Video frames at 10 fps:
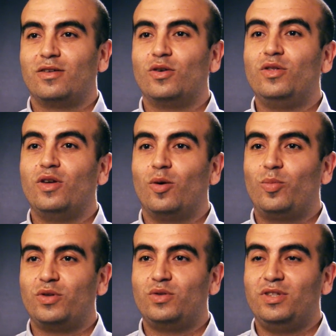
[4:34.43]
got the
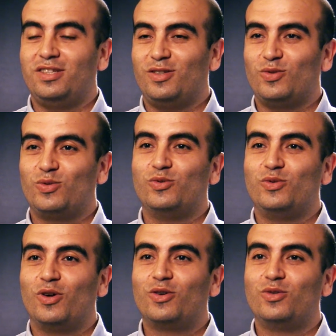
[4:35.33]
opportunity
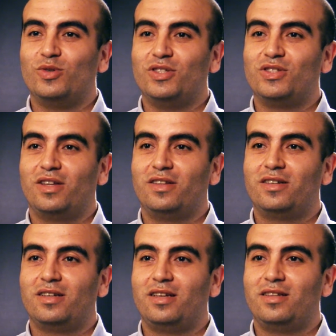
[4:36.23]
to talk to each other.